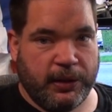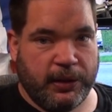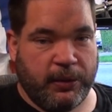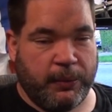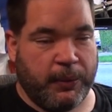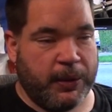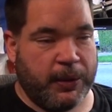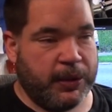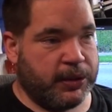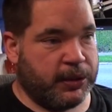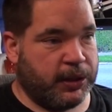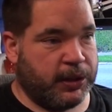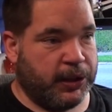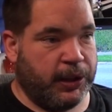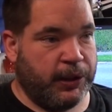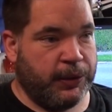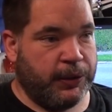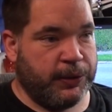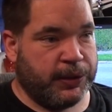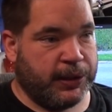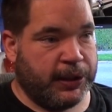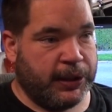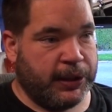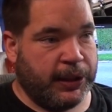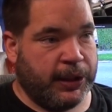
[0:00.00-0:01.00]
I went to
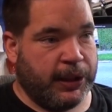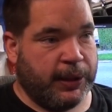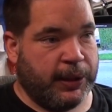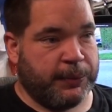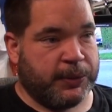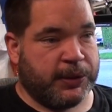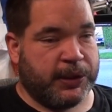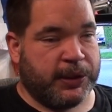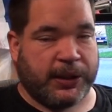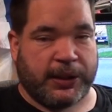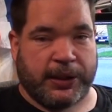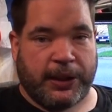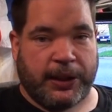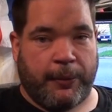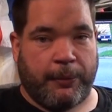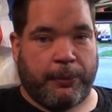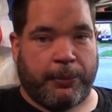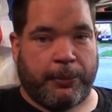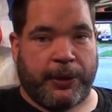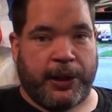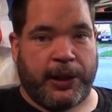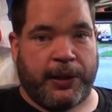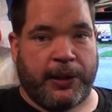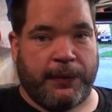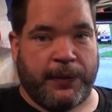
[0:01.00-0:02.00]
use the um, 6
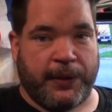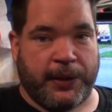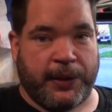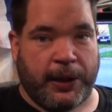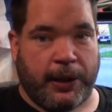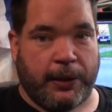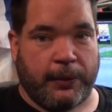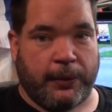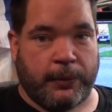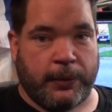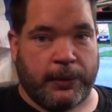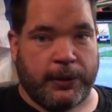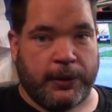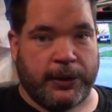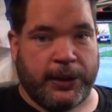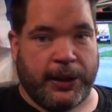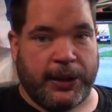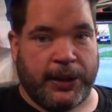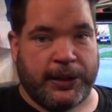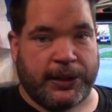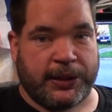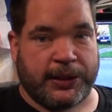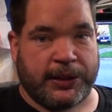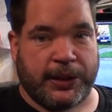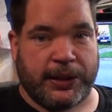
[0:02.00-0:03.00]
amp breaker for that one, I
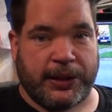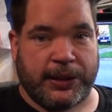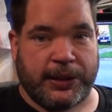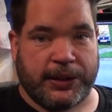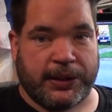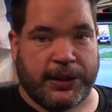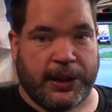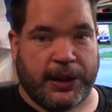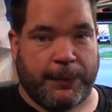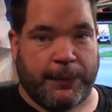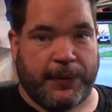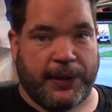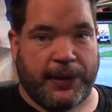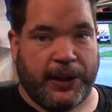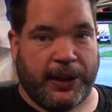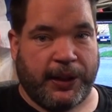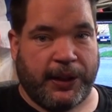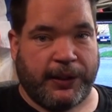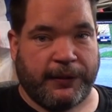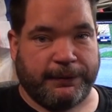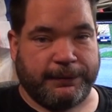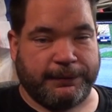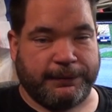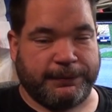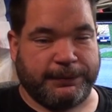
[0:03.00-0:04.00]
had exactly the same
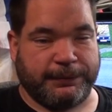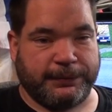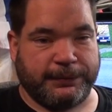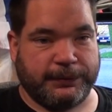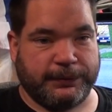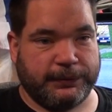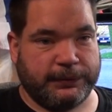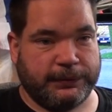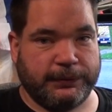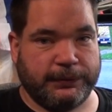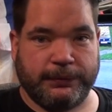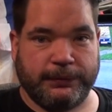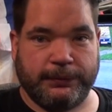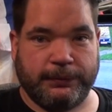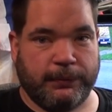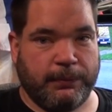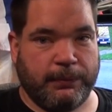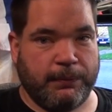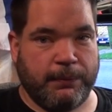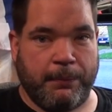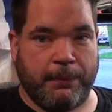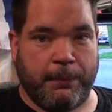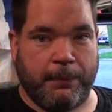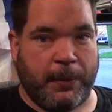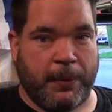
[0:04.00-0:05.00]
thing.
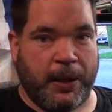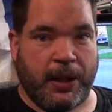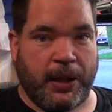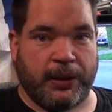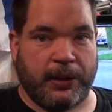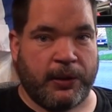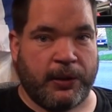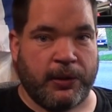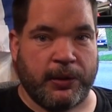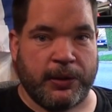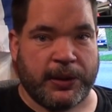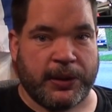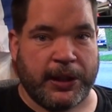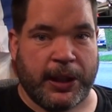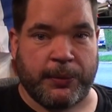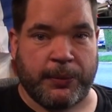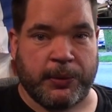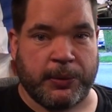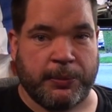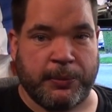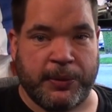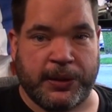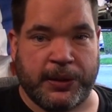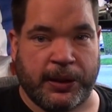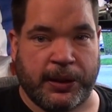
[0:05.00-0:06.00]
Part of the contact
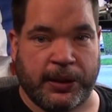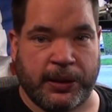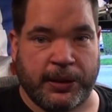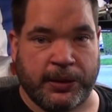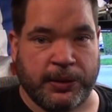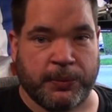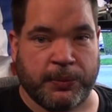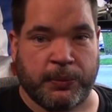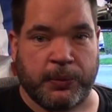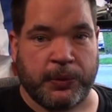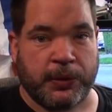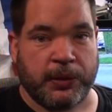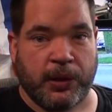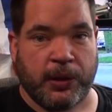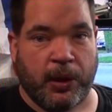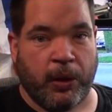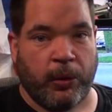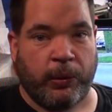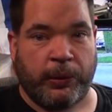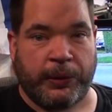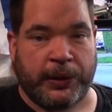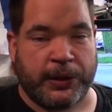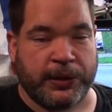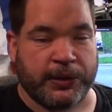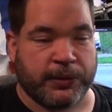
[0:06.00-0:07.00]
was missing and it just wouldn't
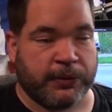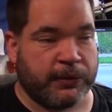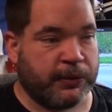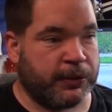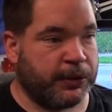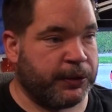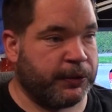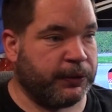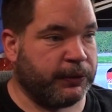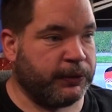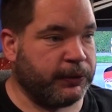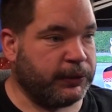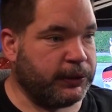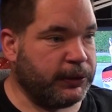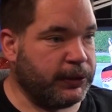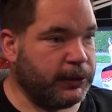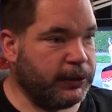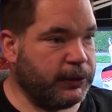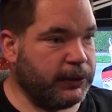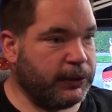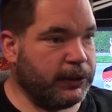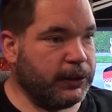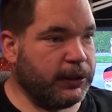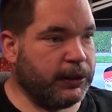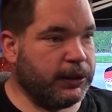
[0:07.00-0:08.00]
hold the screw.
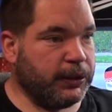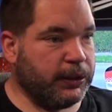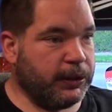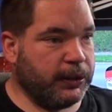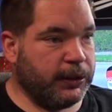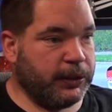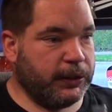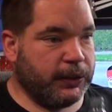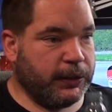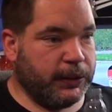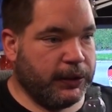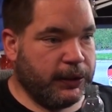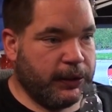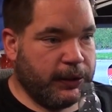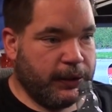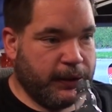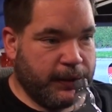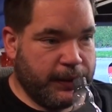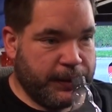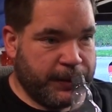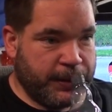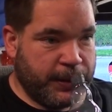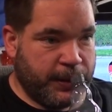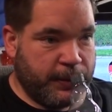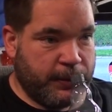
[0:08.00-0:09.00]

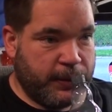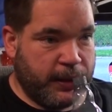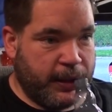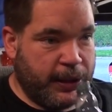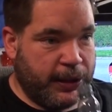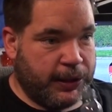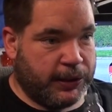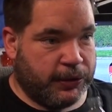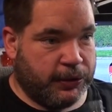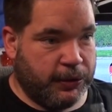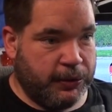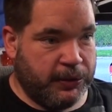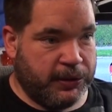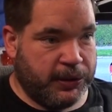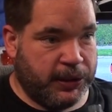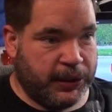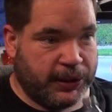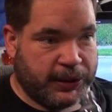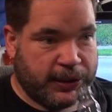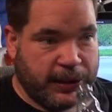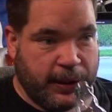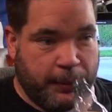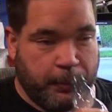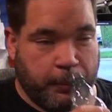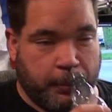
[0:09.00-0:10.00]
So I need two
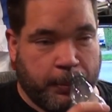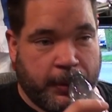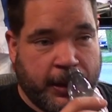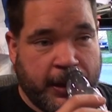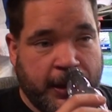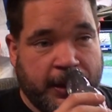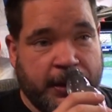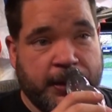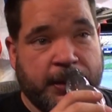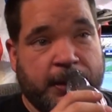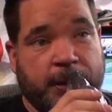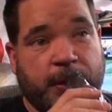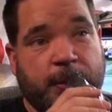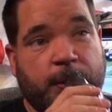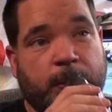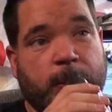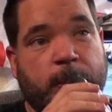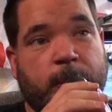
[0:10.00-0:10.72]
6 amp breakers.